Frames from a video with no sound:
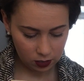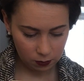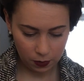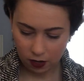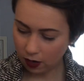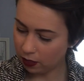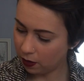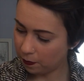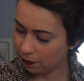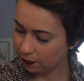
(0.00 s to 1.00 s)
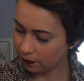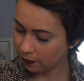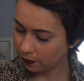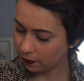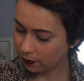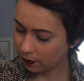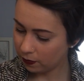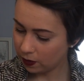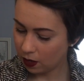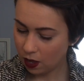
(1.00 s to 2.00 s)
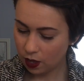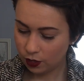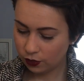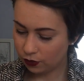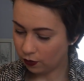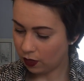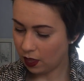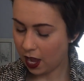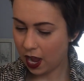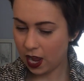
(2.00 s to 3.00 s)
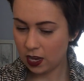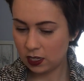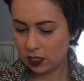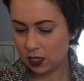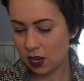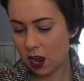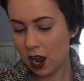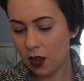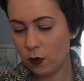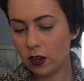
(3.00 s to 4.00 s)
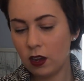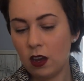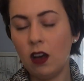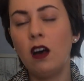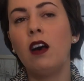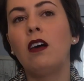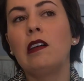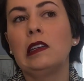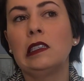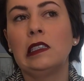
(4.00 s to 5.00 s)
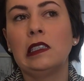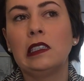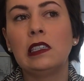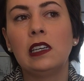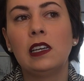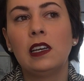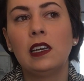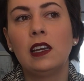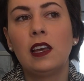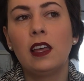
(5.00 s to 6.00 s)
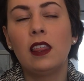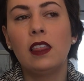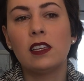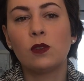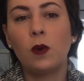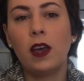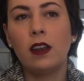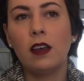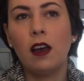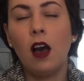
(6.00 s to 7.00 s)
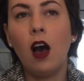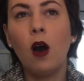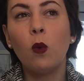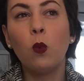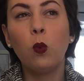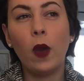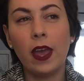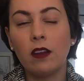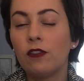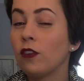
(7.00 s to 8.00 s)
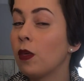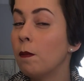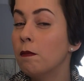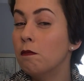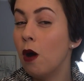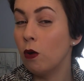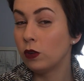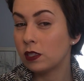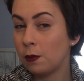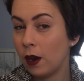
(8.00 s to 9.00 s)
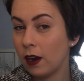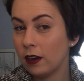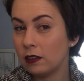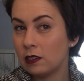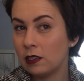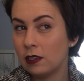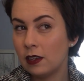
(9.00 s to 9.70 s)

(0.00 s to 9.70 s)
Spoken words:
spin on them. So that, I would call this one a win for the most part.